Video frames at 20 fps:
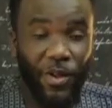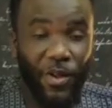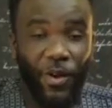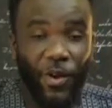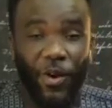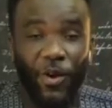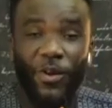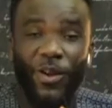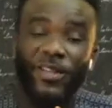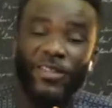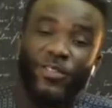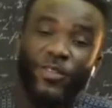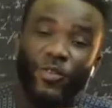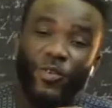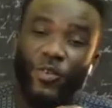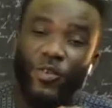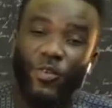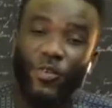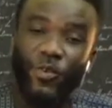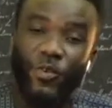All right,
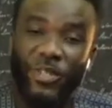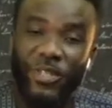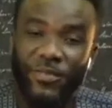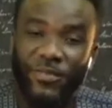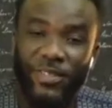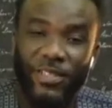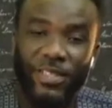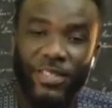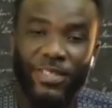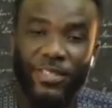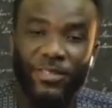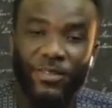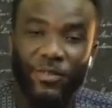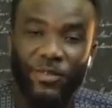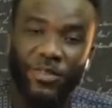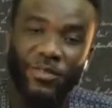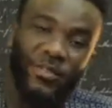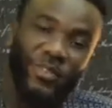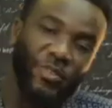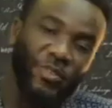so good evening. Good
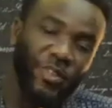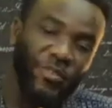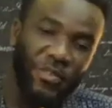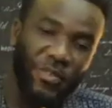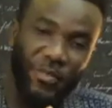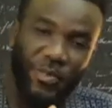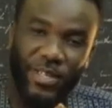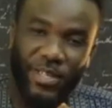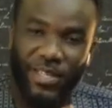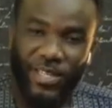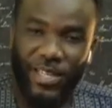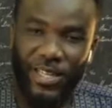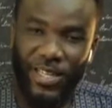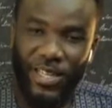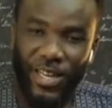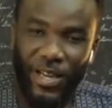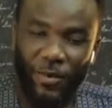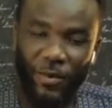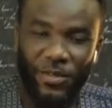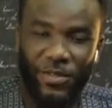evening to everybody.
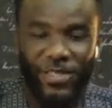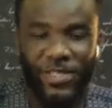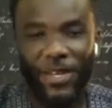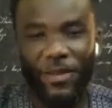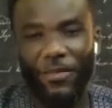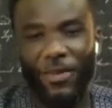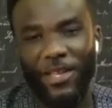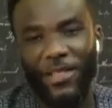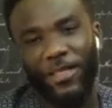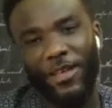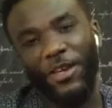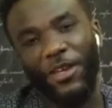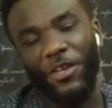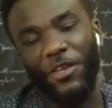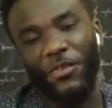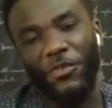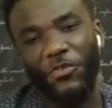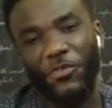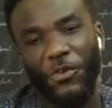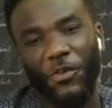I want to say a big thank
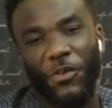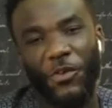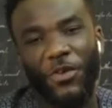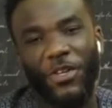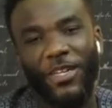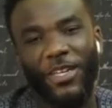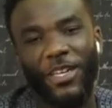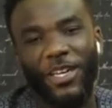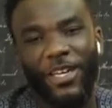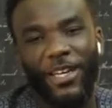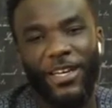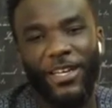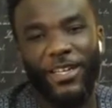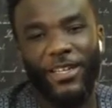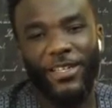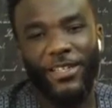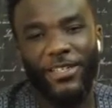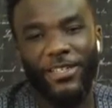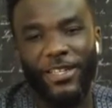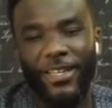you for
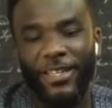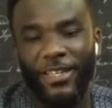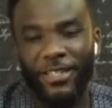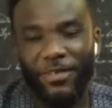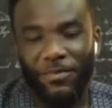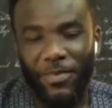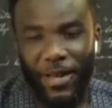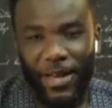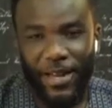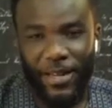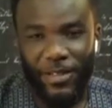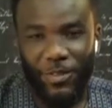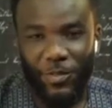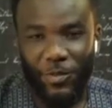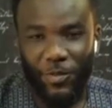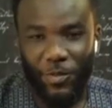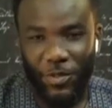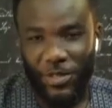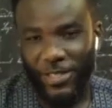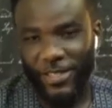standing by to
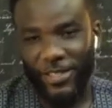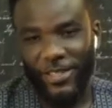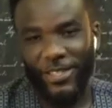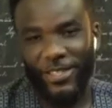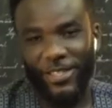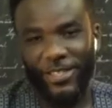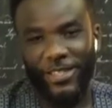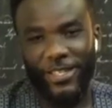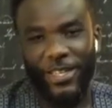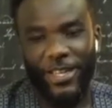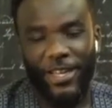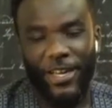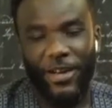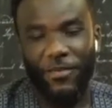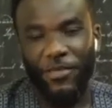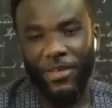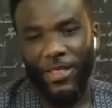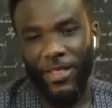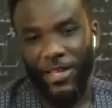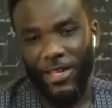watch us
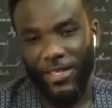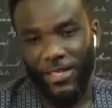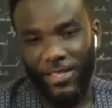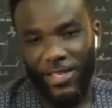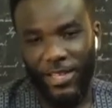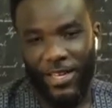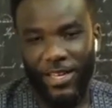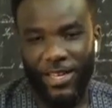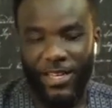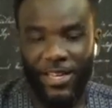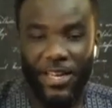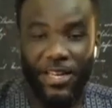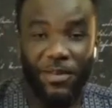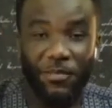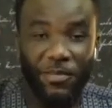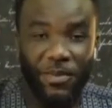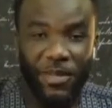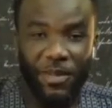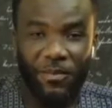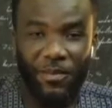every Thursday at 9
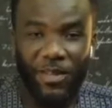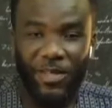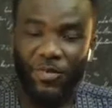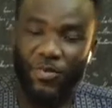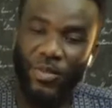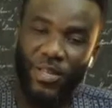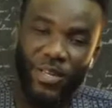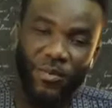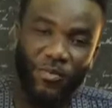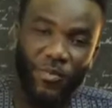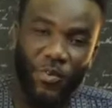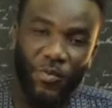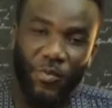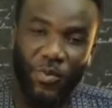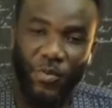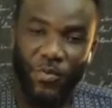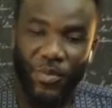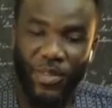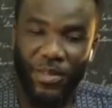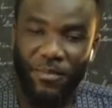p.m. as we come your way
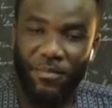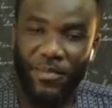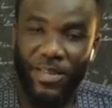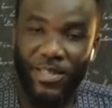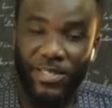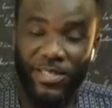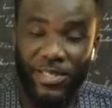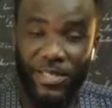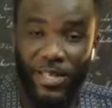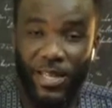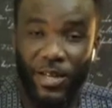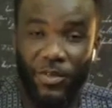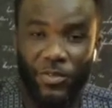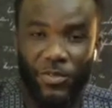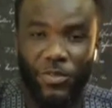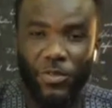with the men's lounge.